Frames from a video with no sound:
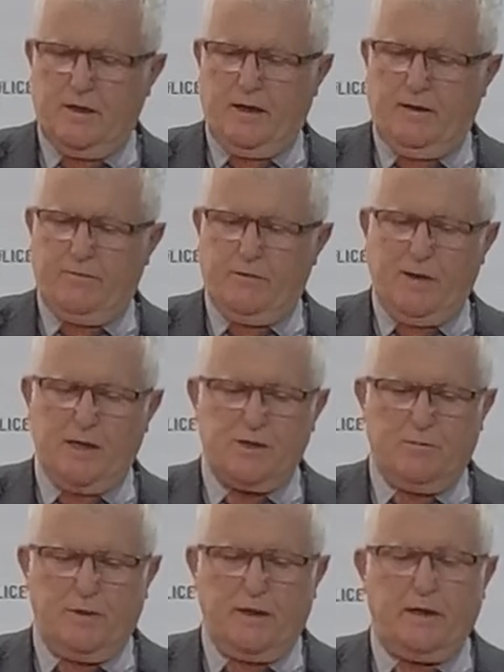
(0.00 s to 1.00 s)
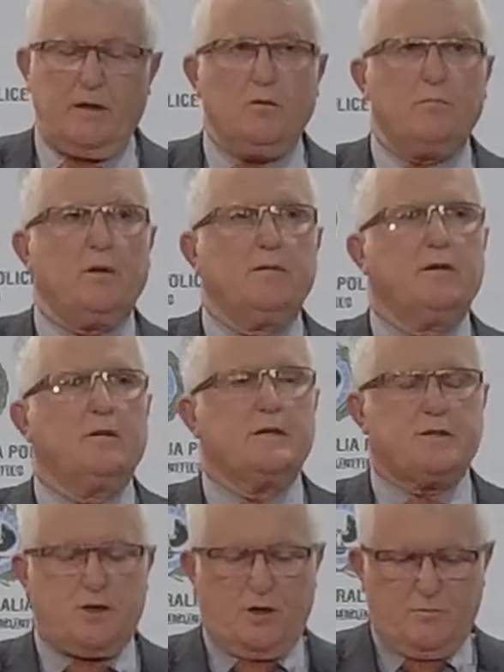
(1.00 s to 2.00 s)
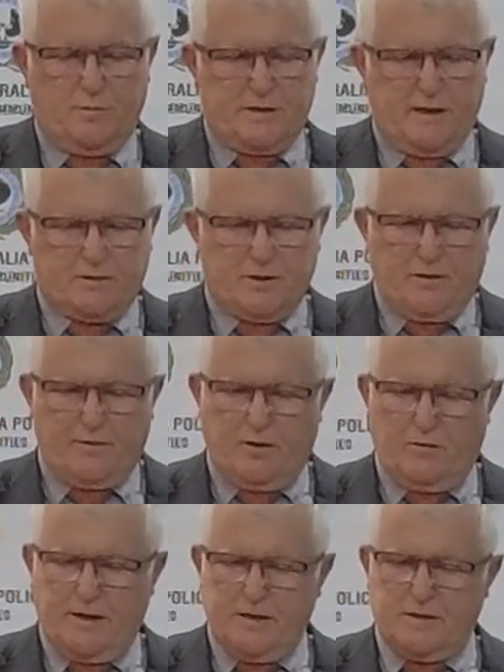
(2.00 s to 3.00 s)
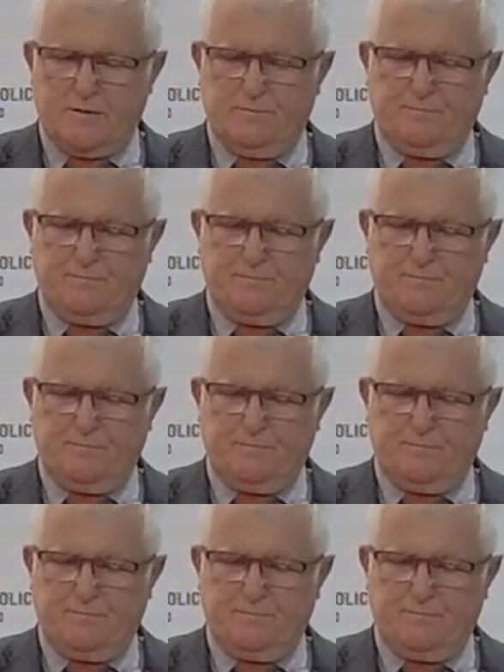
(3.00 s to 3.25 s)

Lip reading: and information being held by various child protection authorities.